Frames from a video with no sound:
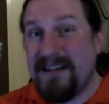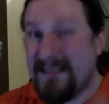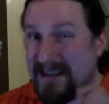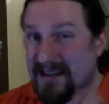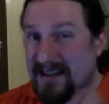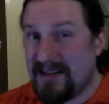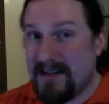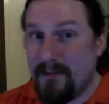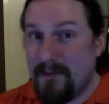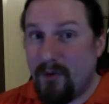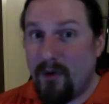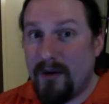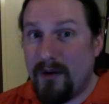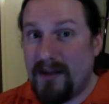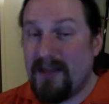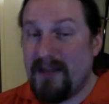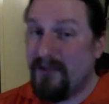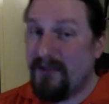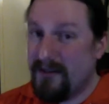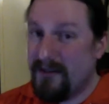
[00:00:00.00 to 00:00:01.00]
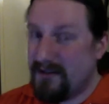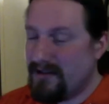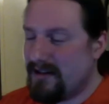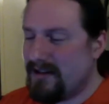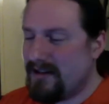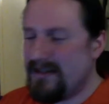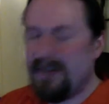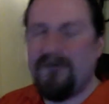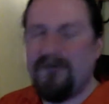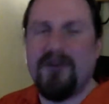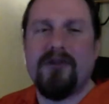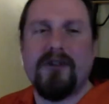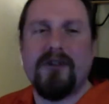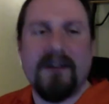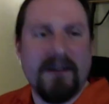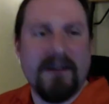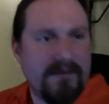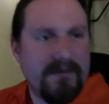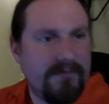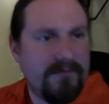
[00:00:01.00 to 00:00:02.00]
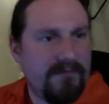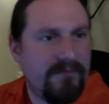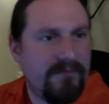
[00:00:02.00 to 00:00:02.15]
is actually more even. So let's have a look at it.